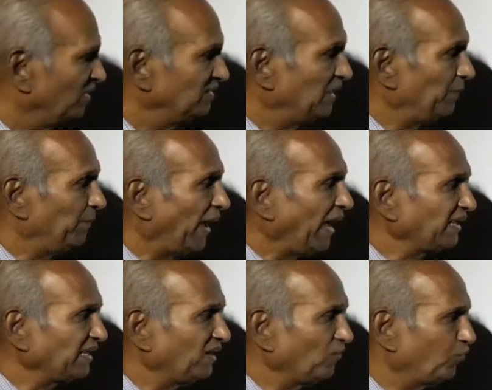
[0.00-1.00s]
The
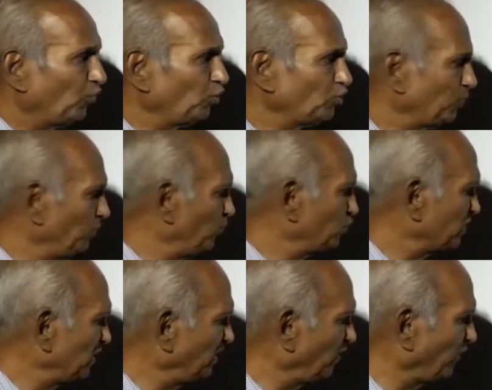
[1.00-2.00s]
back and forth
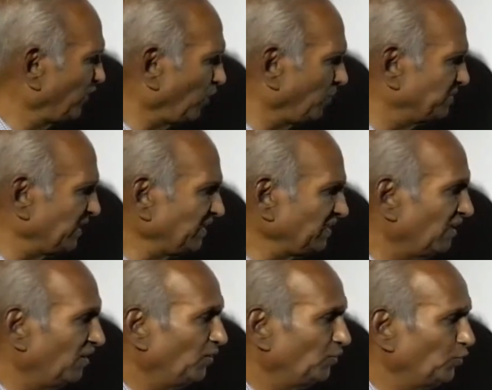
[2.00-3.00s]
motion of an object,
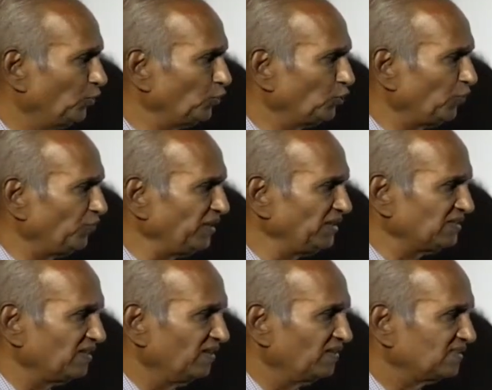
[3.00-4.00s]
due to which
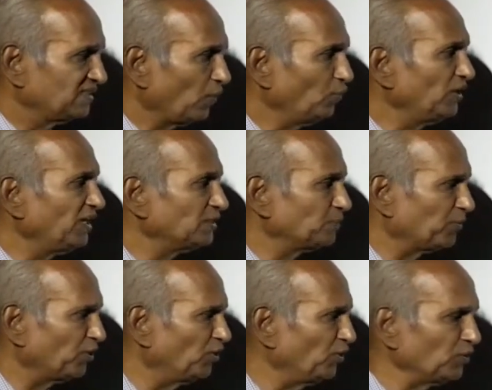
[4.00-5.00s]
sound is
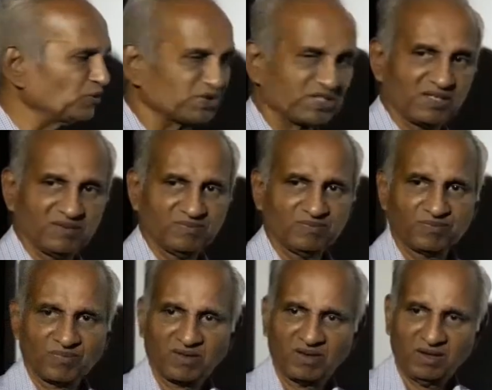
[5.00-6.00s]
produced.
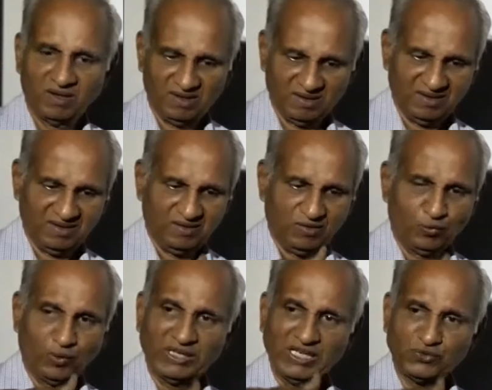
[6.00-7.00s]

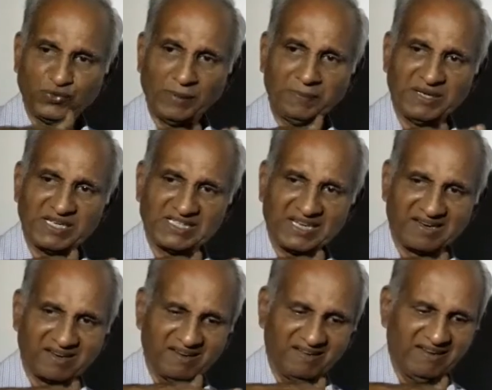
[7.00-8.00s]
What is vibration?
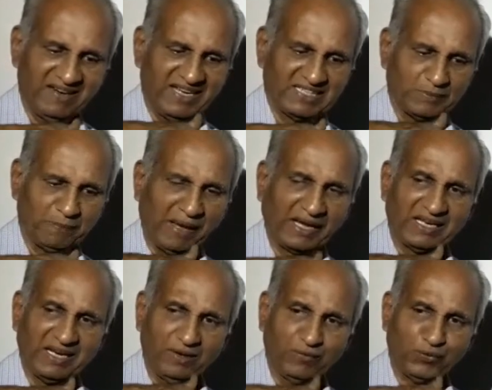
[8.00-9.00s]
It is back
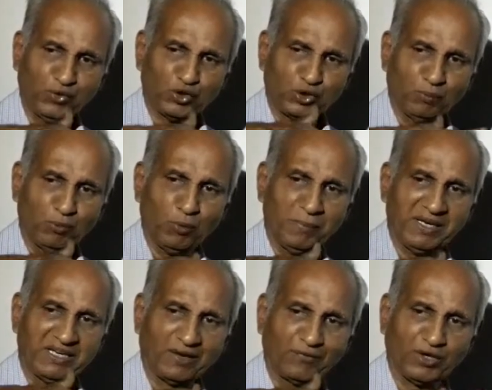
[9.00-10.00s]
and forth
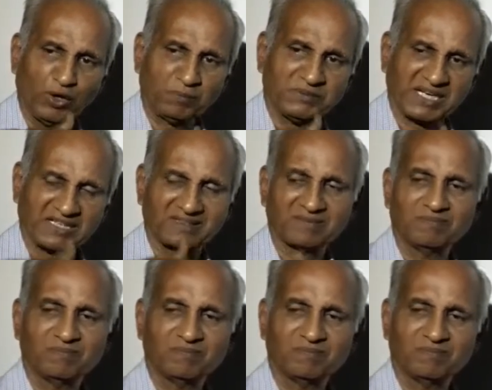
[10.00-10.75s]
movement of an object.